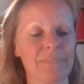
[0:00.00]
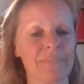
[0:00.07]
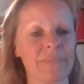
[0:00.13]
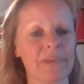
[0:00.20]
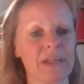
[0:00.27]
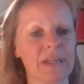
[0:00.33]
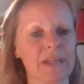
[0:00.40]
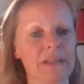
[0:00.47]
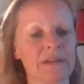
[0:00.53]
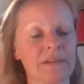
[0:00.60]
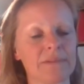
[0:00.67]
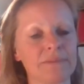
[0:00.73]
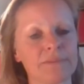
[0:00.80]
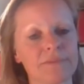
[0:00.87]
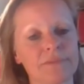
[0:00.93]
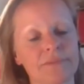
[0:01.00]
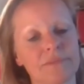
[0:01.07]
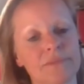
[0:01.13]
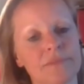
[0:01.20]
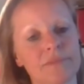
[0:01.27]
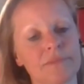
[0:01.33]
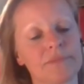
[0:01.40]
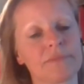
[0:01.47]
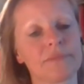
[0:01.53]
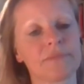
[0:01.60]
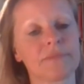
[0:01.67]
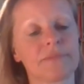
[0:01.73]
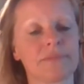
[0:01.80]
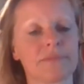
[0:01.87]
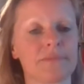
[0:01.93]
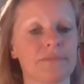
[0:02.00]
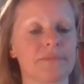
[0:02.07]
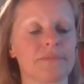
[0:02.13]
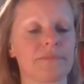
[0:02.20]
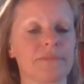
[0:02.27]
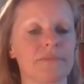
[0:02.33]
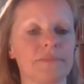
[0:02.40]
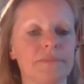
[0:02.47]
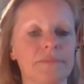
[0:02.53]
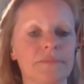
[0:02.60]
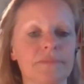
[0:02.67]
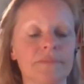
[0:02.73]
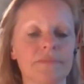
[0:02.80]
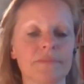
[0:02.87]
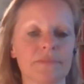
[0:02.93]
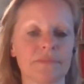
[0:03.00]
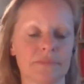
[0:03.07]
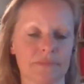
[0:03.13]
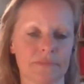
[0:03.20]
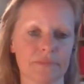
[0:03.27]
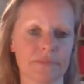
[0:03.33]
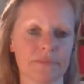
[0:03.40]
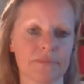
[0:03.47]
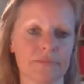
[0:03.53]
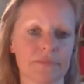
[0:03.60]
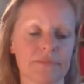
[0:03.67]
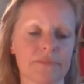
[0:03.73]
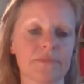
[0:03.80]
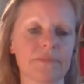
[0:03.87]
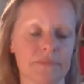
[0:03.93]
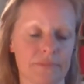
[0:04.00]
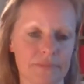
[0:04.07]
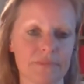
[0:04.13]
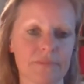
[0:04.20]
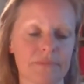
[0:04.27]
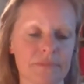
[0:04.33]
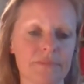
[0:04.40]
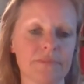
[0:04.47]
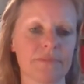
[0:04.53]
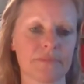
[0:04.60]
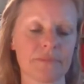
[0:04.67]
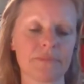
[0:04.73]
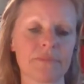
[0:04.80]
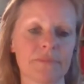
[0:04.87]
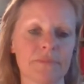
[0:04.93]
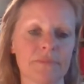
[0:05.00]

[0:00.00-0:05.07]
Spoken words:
[no speech]